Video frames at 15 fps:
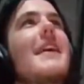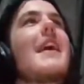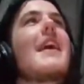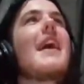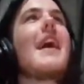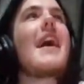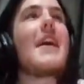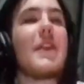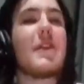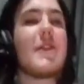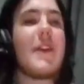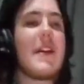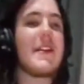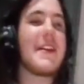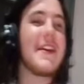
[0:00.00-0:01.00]
like it's all
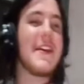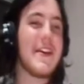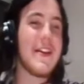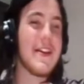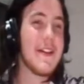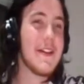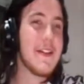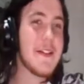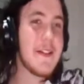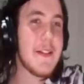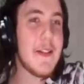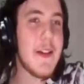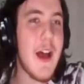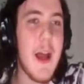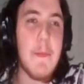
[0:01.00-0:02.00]
about ready. the money for me.
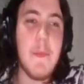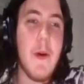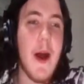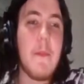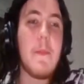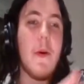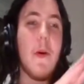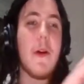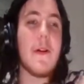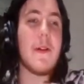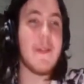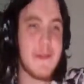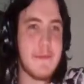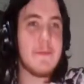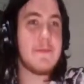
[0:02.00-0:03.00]
I, I have no I,
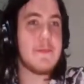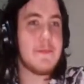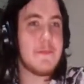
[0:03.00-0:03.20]
creative I like